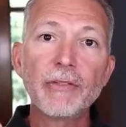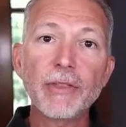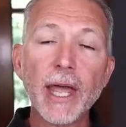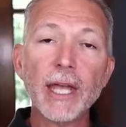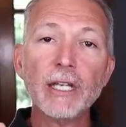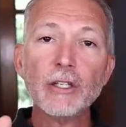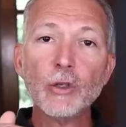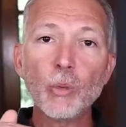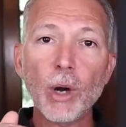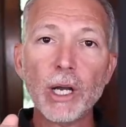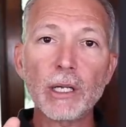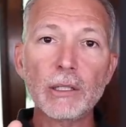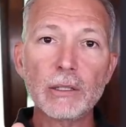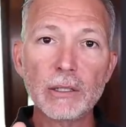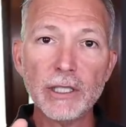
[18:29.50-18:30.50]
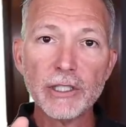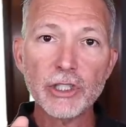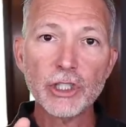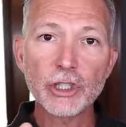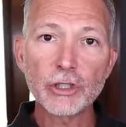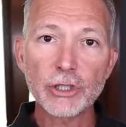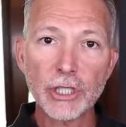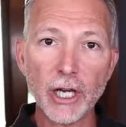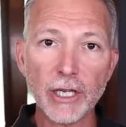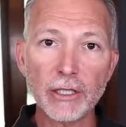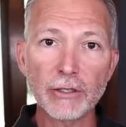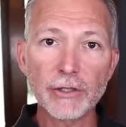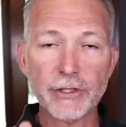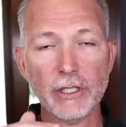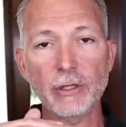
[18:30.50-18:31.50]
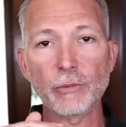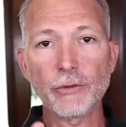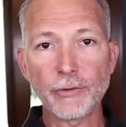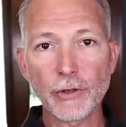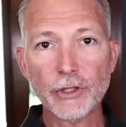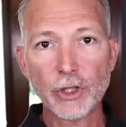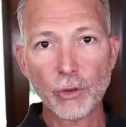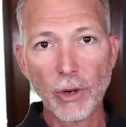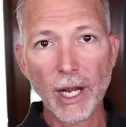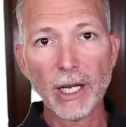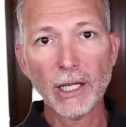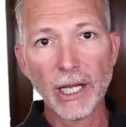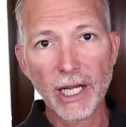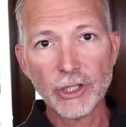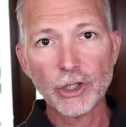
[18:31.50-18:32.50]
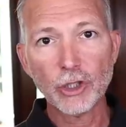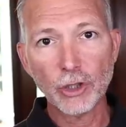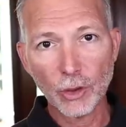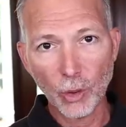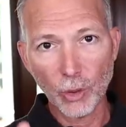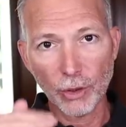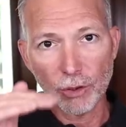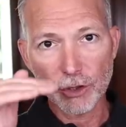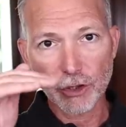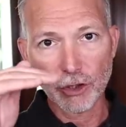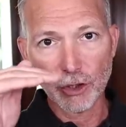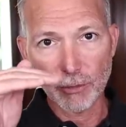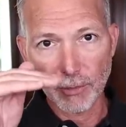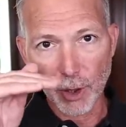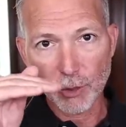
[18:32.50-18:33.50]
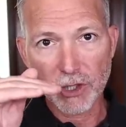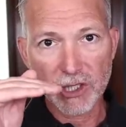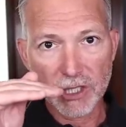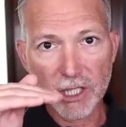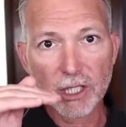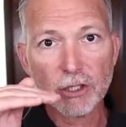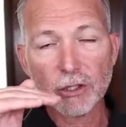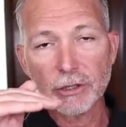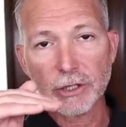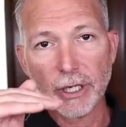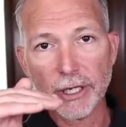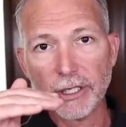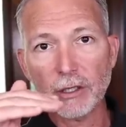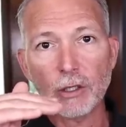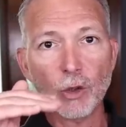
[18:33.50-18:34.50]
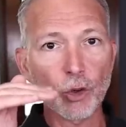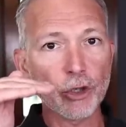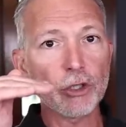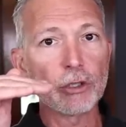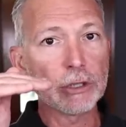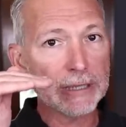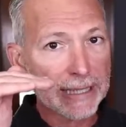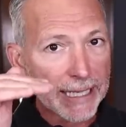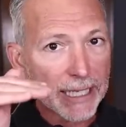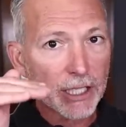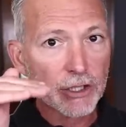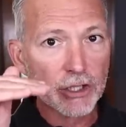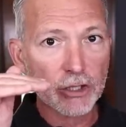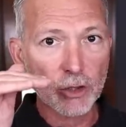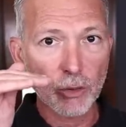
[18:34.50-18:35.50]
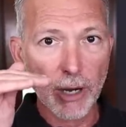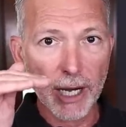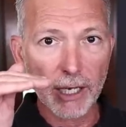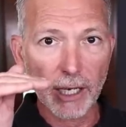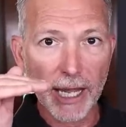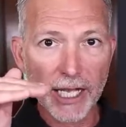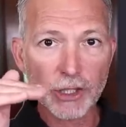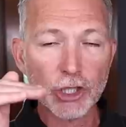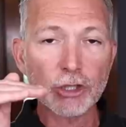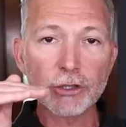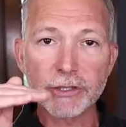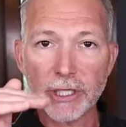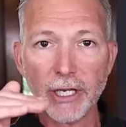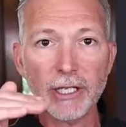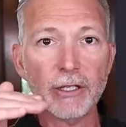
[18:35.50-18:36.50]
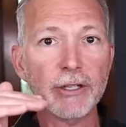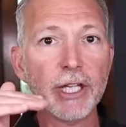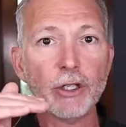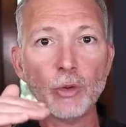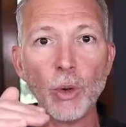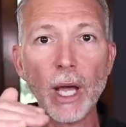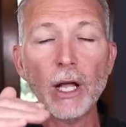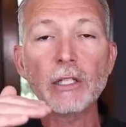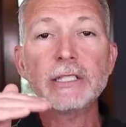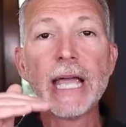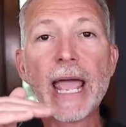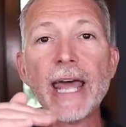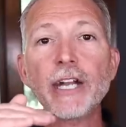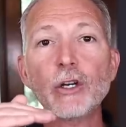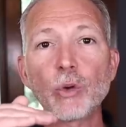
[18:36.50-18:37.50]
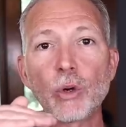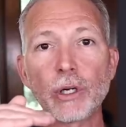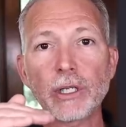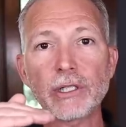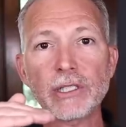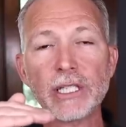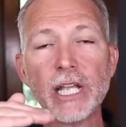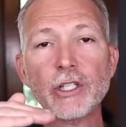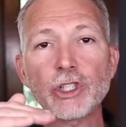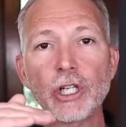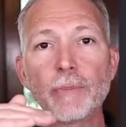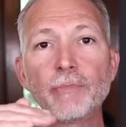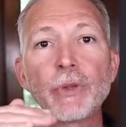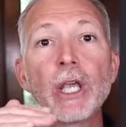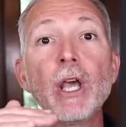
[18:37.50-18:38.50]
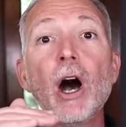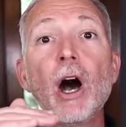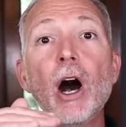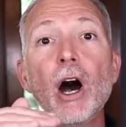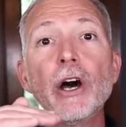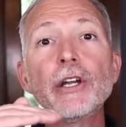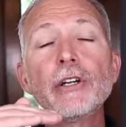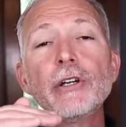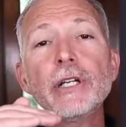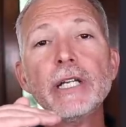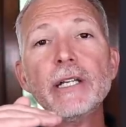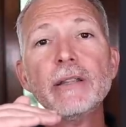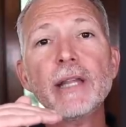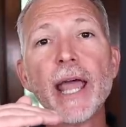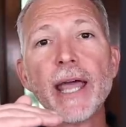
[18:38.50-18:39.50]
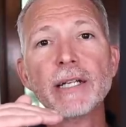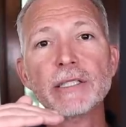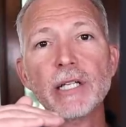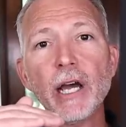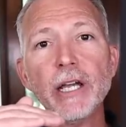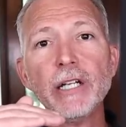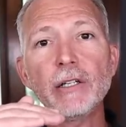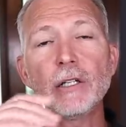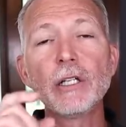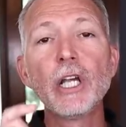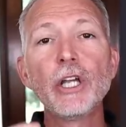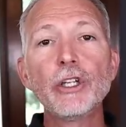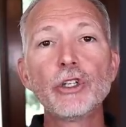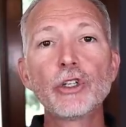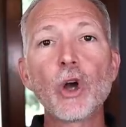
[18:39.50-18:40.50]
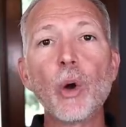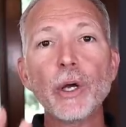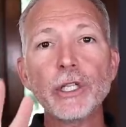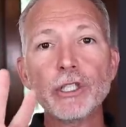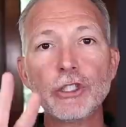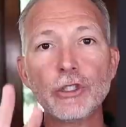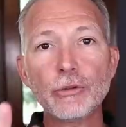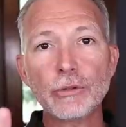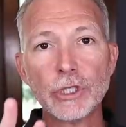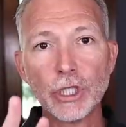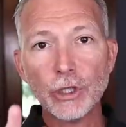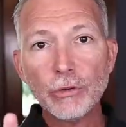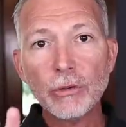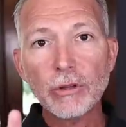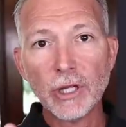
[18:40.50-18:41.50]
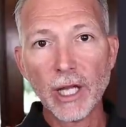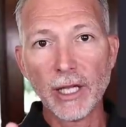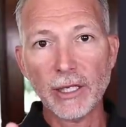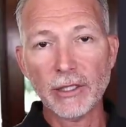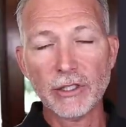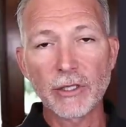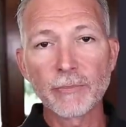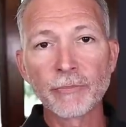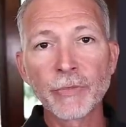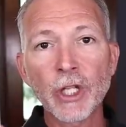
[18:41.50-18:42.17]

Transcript: Then you want to list your titles in reverse chronological order, so your most senior title or your latest chronological title that you held at an organization. Underneath that title, you're going to do two things.